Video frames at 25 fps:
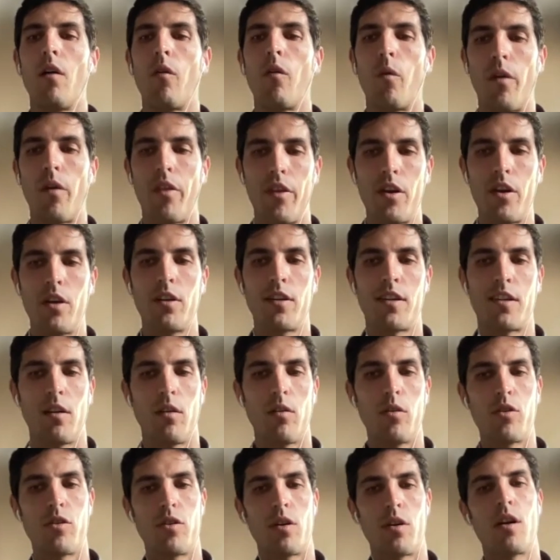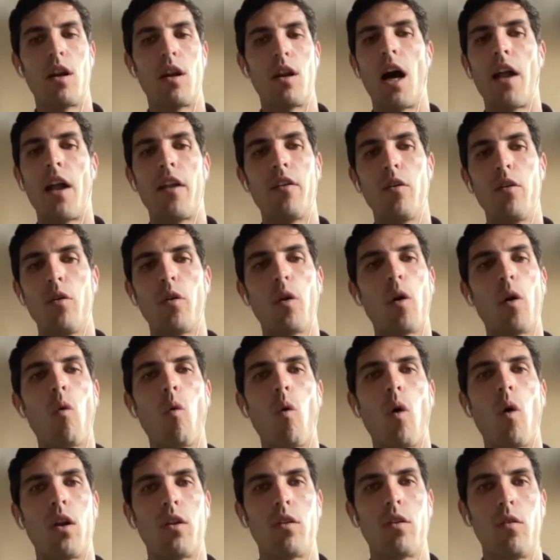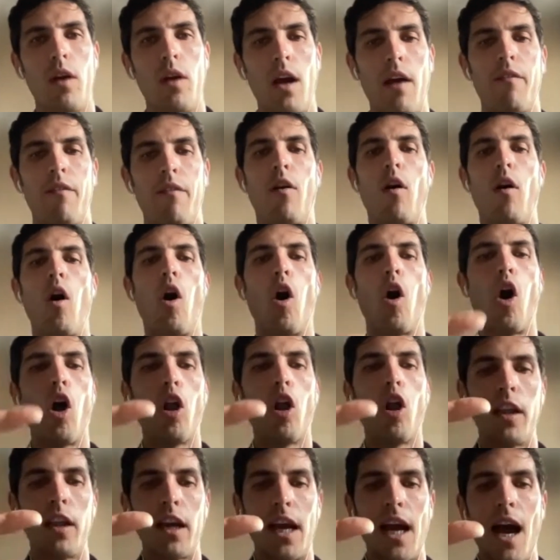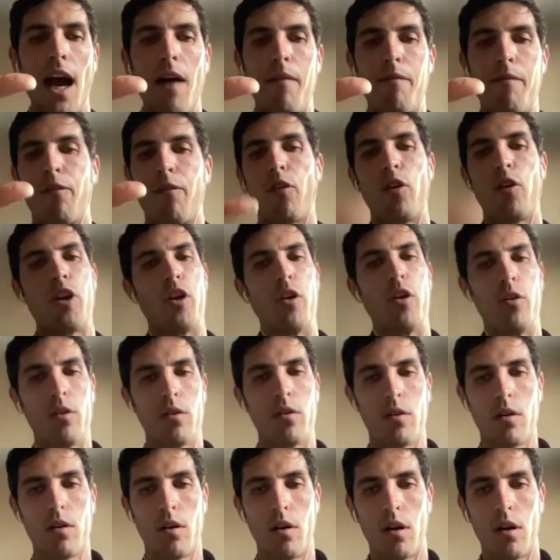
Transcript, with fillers: with your solution, and you don't want to have all the gap for you.